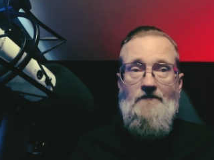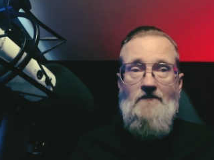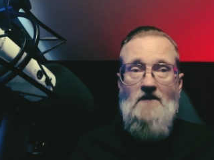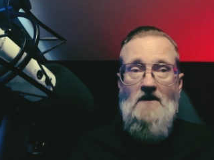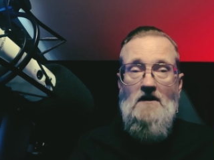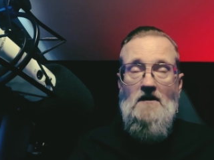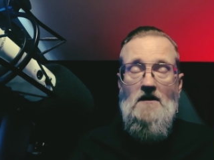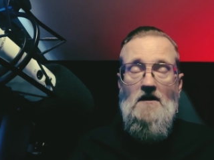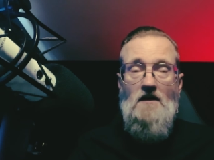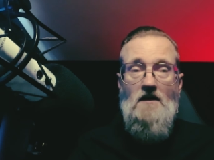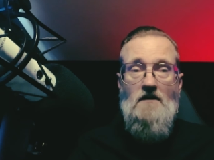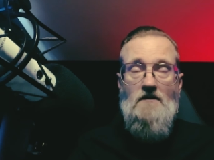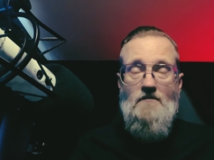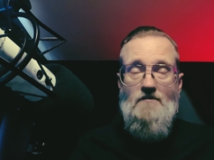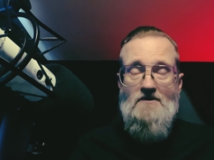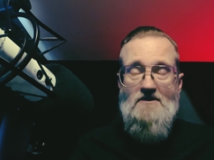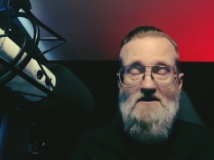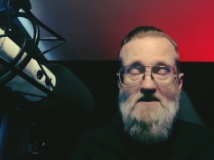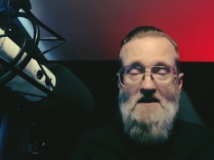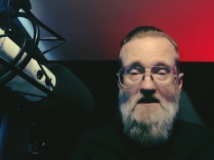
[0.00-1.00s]
uh,
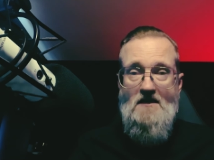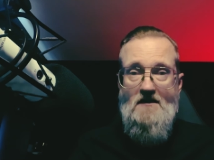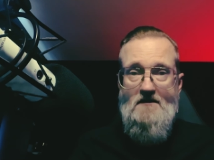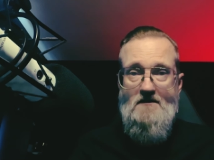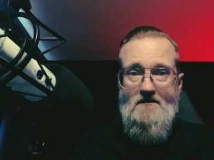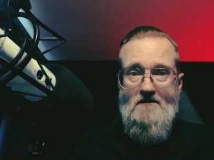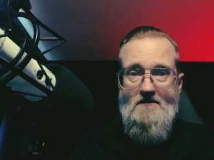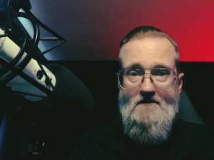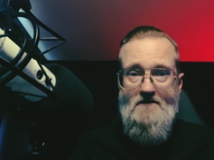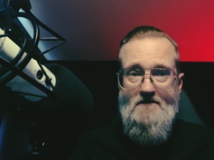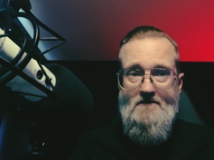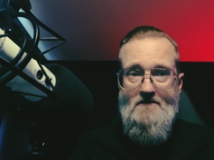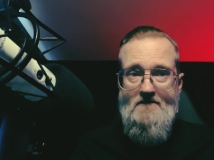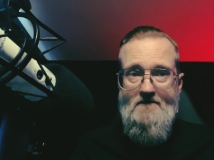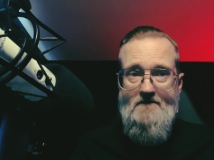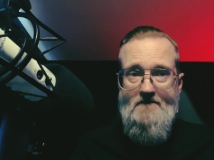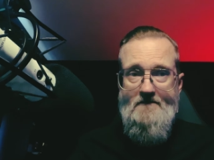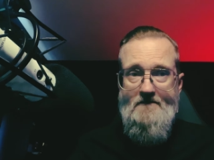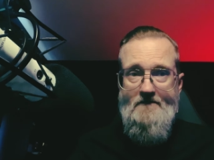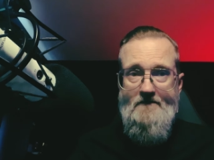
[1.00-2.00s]
100%
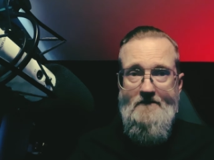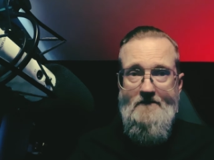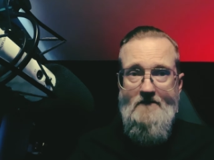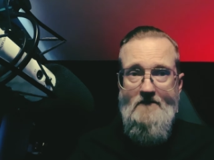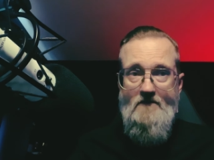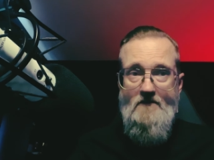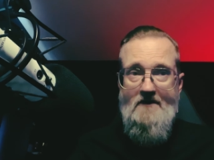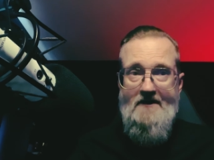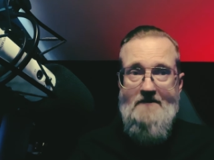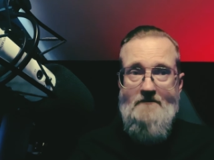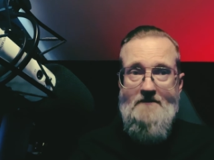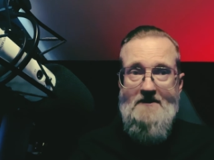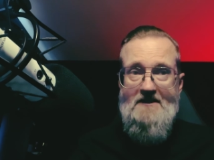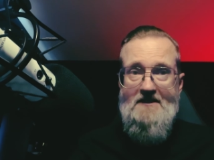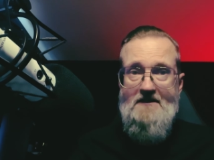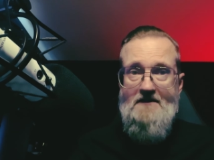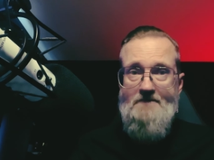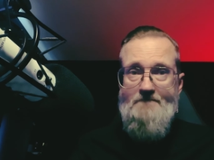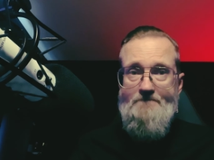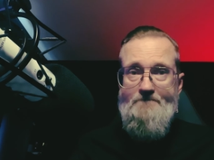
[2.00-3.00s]
red meat